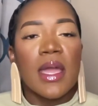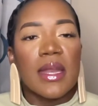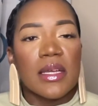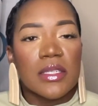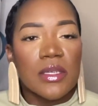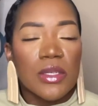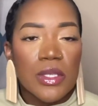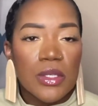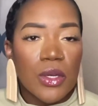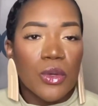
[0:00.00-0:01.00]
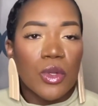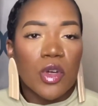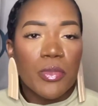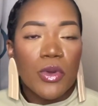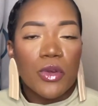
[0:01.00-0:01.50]
And I took a subtle
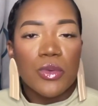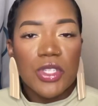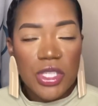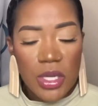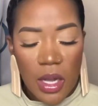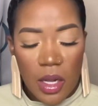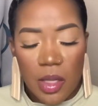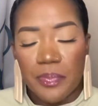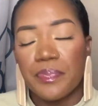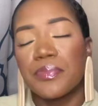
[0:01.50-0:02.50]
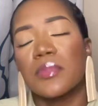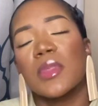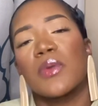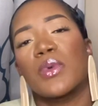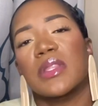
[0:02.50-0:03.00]
approach
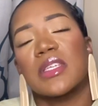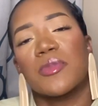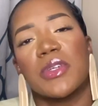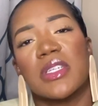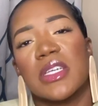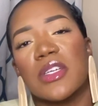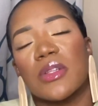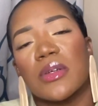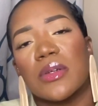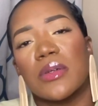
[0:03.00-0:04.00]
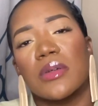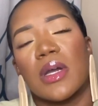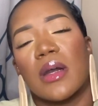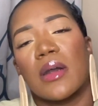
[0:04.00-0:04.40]
with this particular